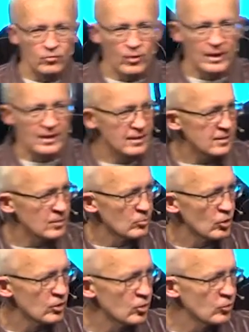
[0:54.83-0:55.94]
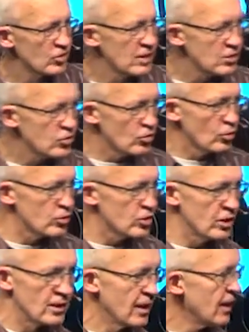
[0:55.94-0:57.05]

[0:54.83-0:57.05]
Frank Lechtenberg, who was in this church, and